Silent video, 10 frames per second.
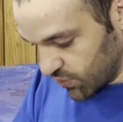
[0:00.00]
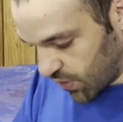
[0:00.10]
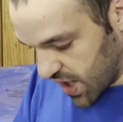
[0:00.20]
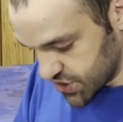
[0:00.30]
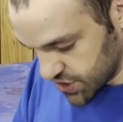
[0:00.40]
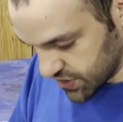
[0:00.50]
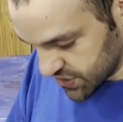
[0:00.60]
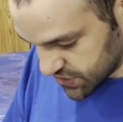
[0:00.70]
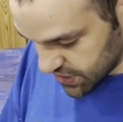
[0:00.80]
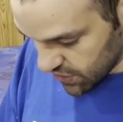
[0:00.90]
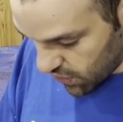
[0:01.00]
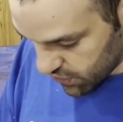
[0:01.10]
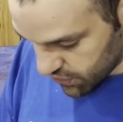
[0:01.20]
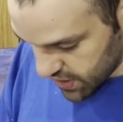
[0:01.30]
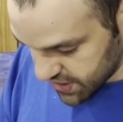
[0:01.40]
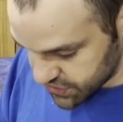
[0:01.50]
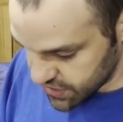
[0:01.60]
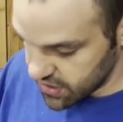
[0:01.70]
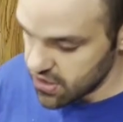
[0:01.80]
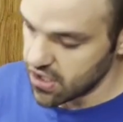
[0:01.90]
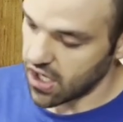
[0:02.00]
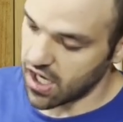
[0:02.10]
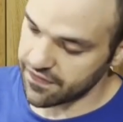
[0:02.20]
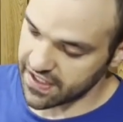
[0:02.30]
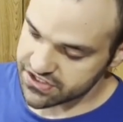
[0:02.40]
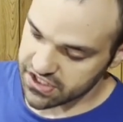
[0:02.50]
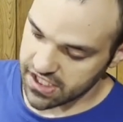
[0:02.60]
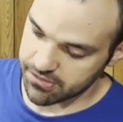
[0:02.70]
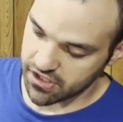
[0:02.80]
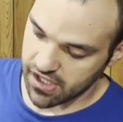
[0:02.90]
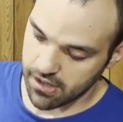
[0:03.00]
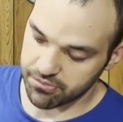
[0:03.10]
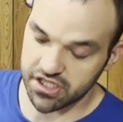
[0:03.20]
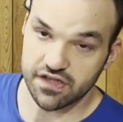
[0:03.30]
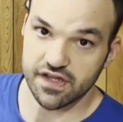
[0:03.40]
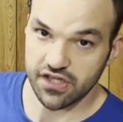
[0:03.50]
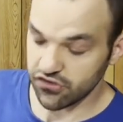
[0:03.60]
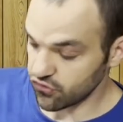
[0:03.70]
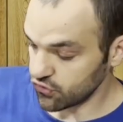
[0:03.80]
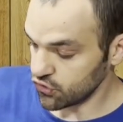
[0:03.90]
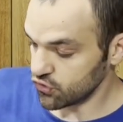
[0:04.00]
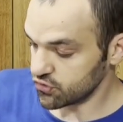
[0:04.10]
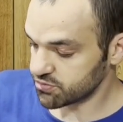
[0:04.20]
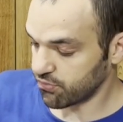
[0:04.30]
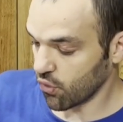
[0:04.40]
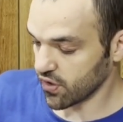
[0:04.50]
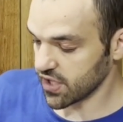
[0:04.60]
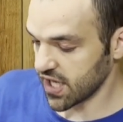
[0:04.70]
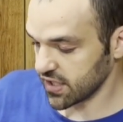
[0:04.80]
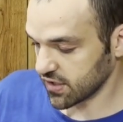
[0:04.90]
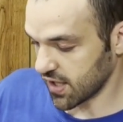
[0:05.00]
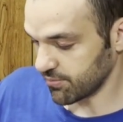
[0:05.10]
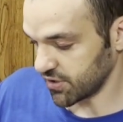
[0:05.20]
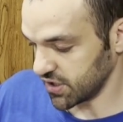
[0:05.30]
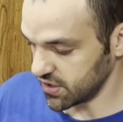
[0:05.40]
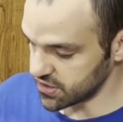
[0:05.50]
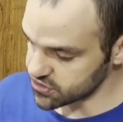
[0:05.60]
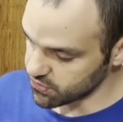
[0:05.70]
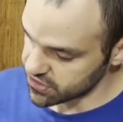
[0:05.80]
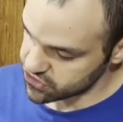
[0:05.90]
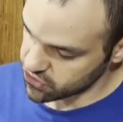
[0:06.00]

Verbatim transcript: washing this thing all crazy. Uh, that's the name of the company that they do use. Port and Company is what it's